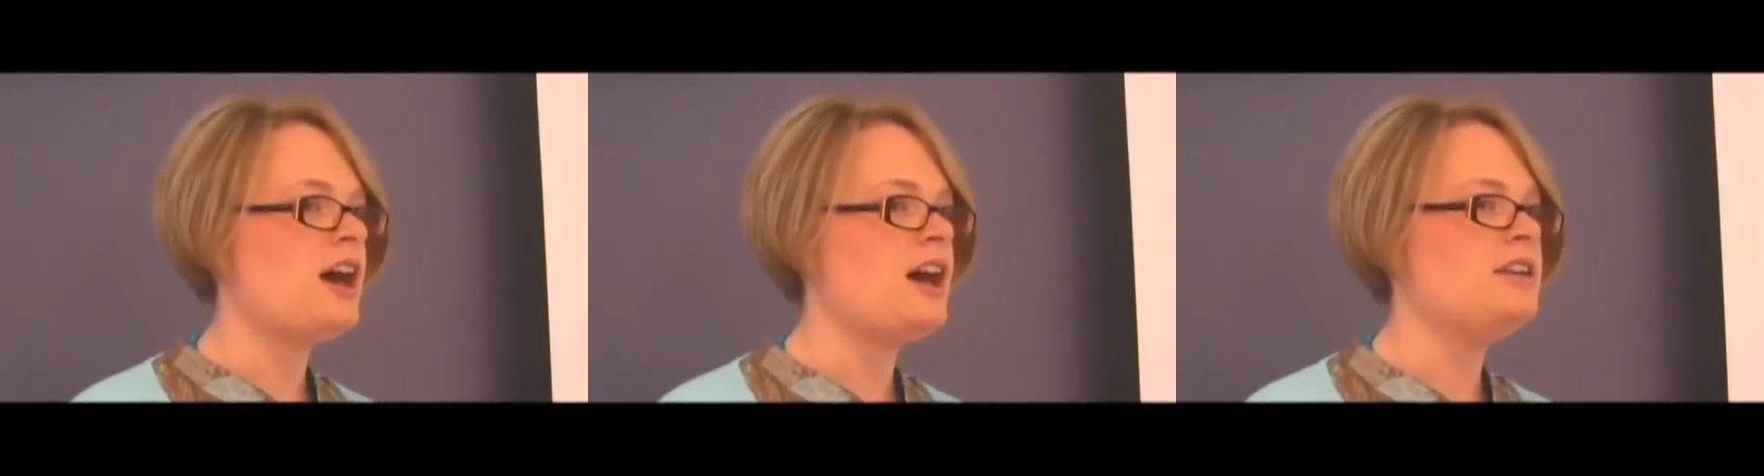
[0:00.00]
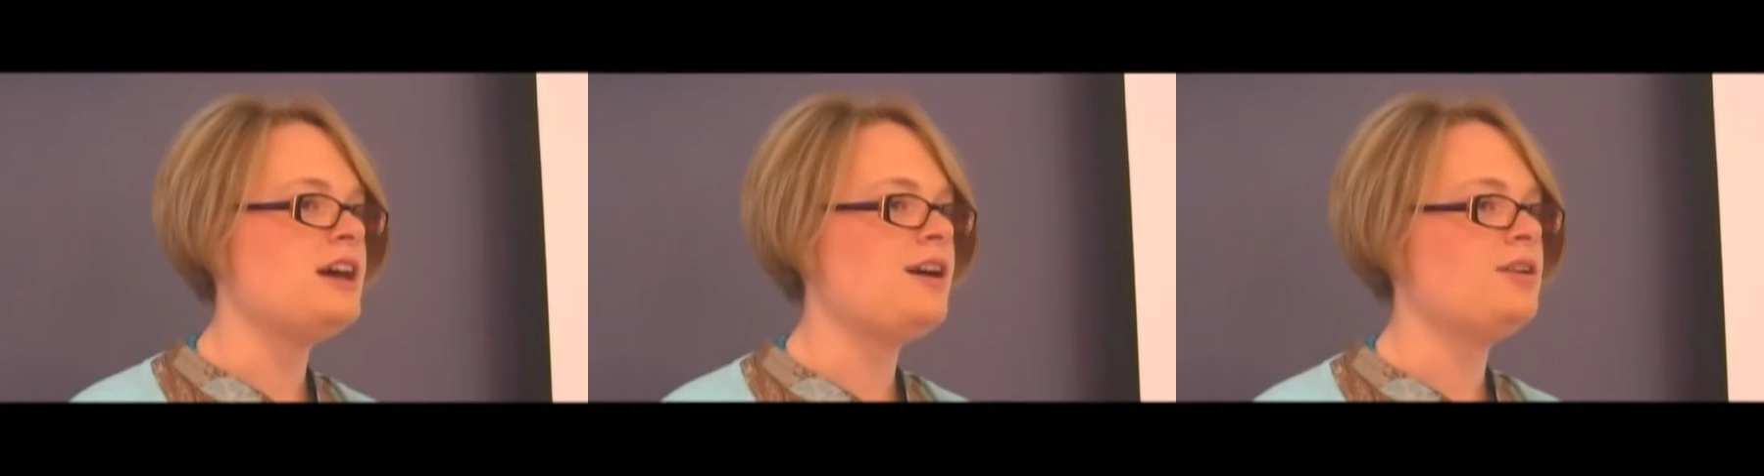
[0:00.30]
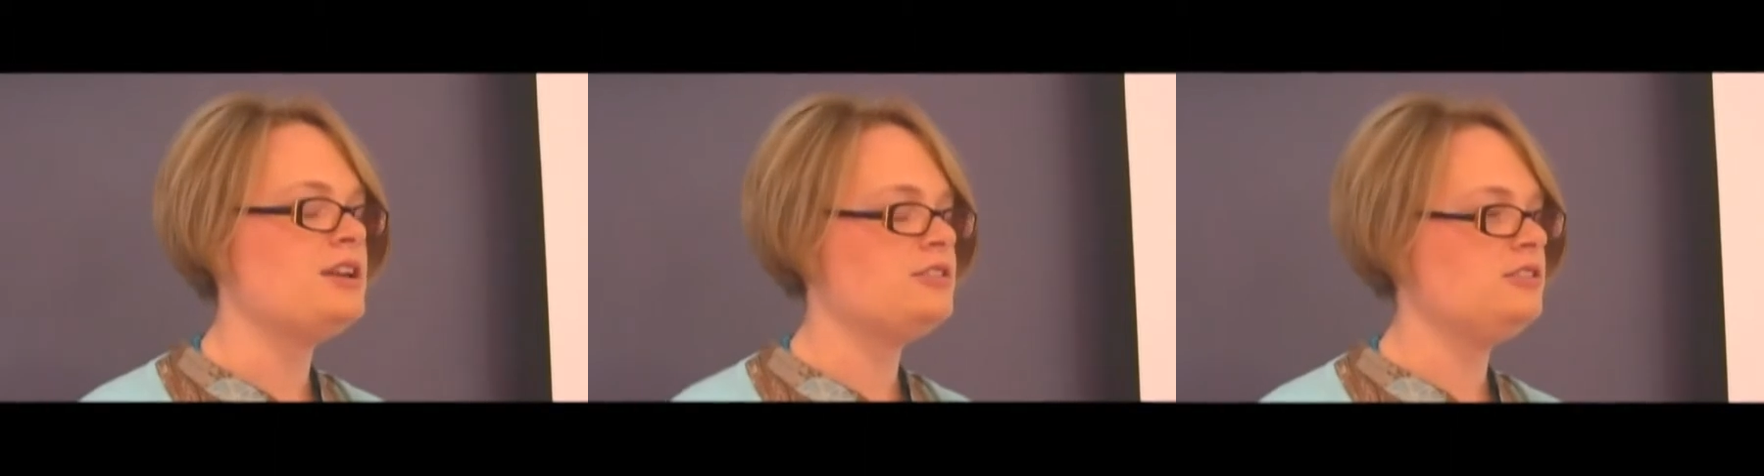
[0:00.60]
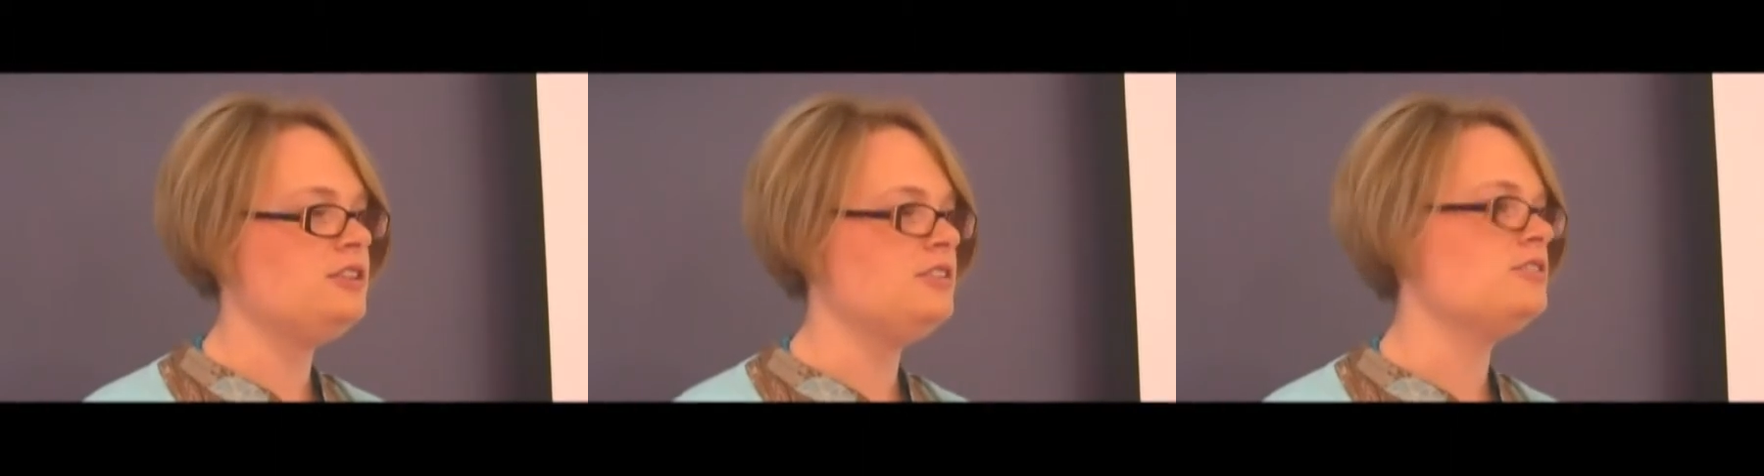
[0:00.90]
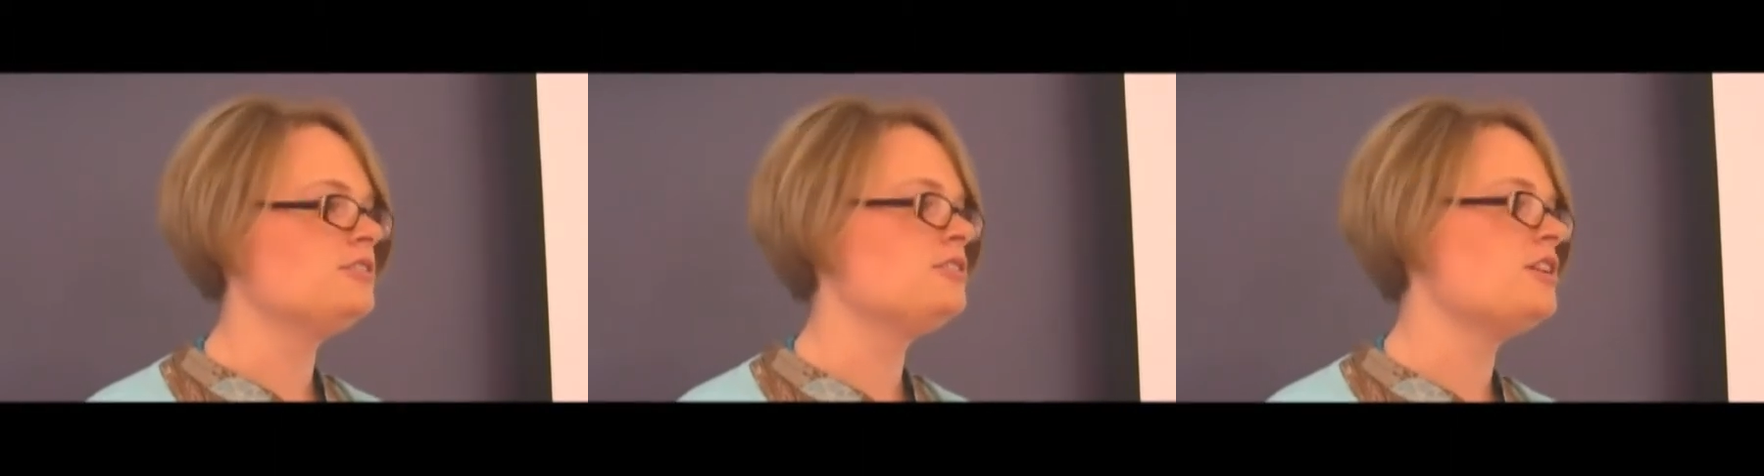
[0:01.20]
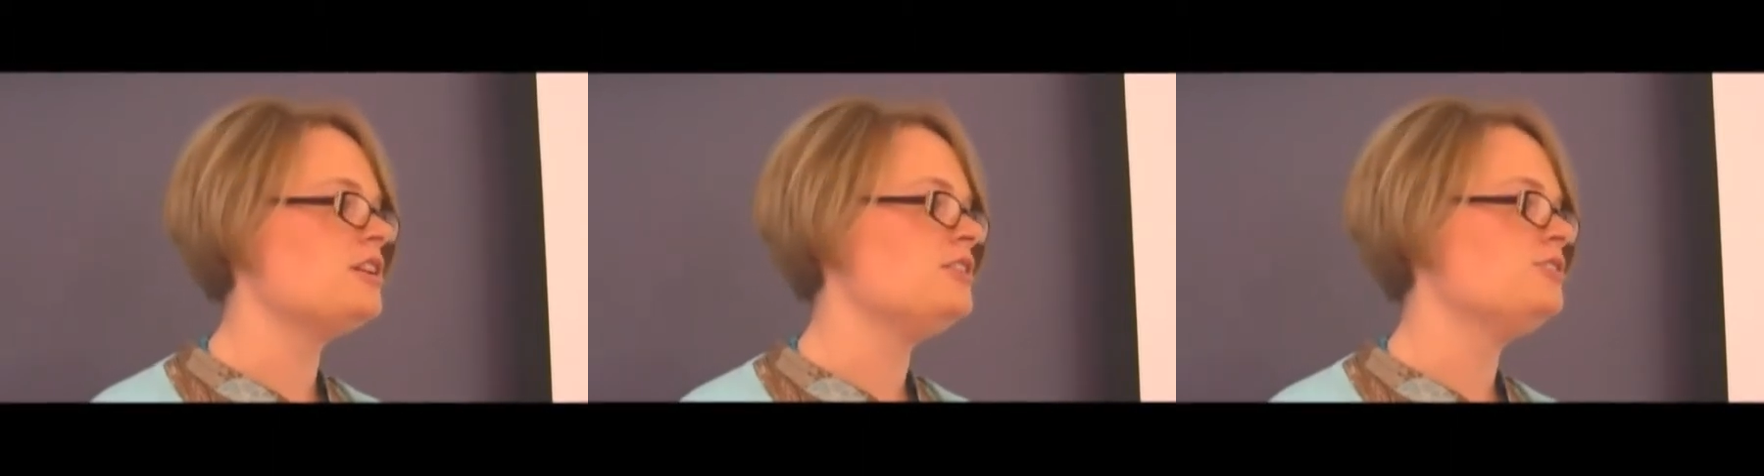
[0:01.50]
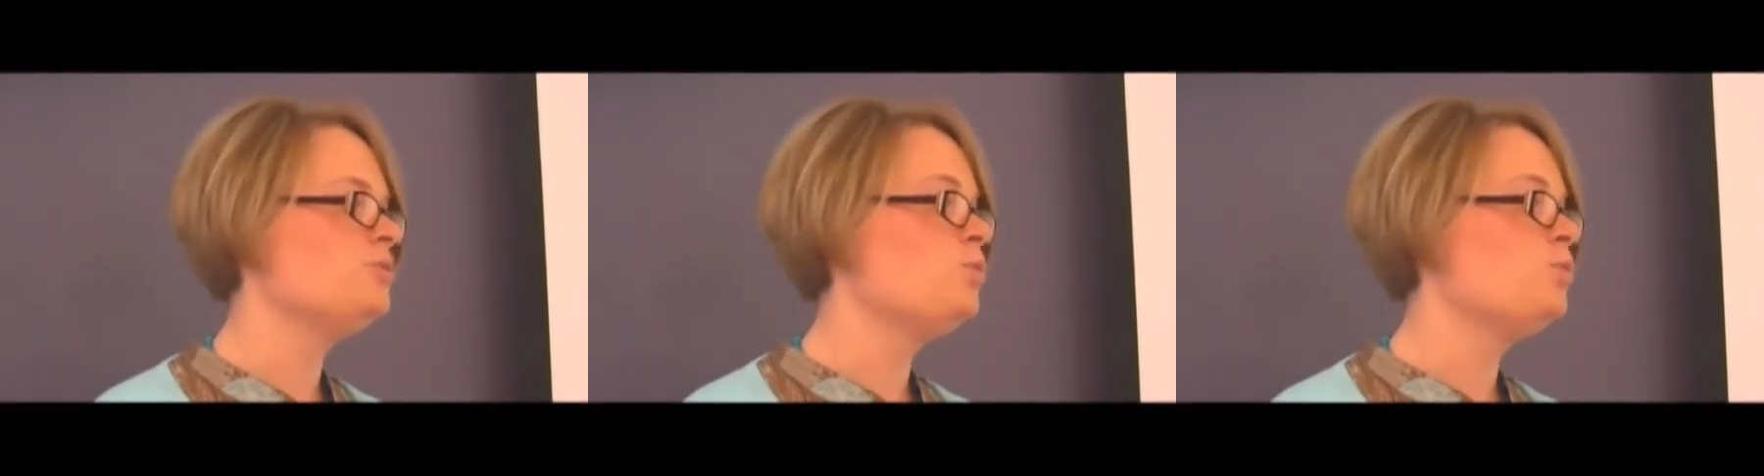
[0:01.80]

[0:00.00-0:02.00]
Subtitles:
and now it's a decent-sized